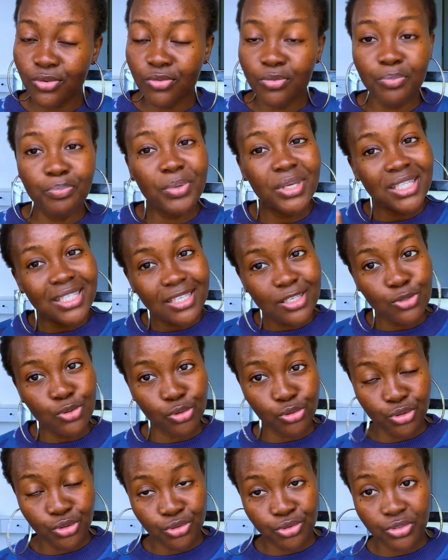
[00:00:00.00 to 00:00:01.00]
Pity your
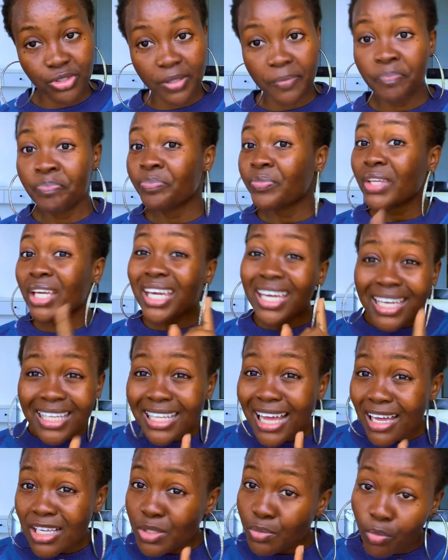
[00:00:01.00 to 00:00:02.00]
children. In
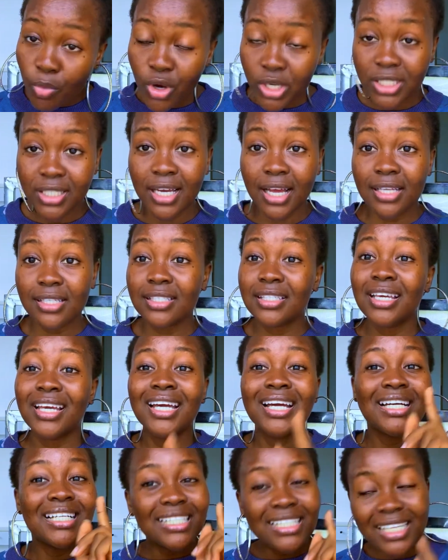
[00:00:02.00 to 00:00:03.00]
as much as
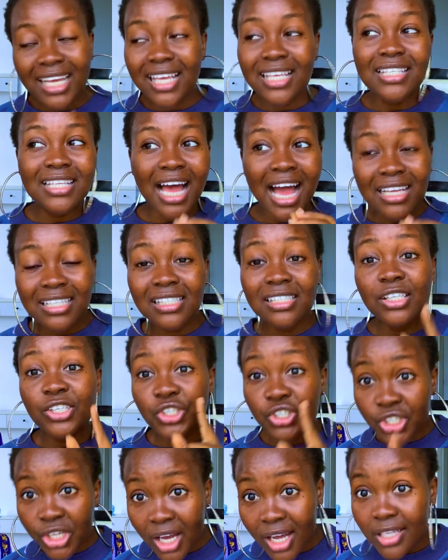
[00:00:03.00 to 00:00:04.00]
there is actually
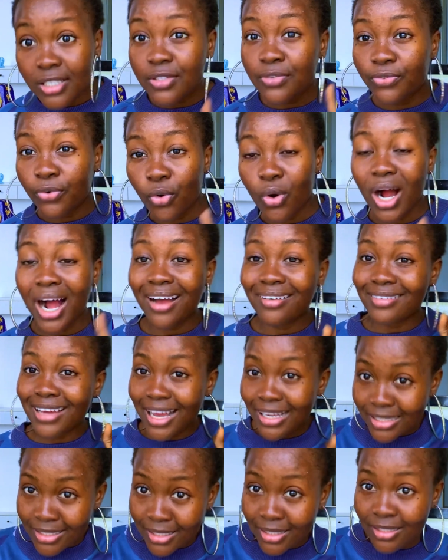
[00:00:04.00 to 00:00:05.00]
chance for career
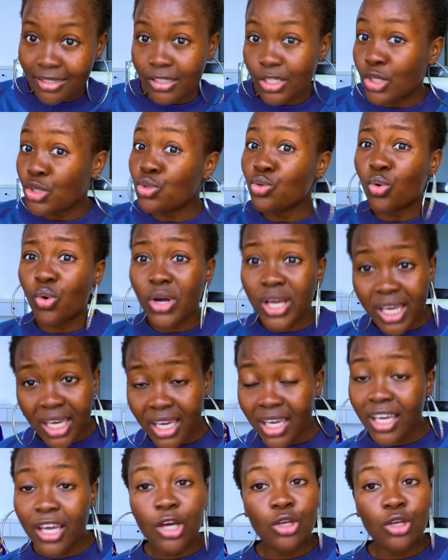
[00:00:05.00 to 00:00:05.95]
change, it's okay.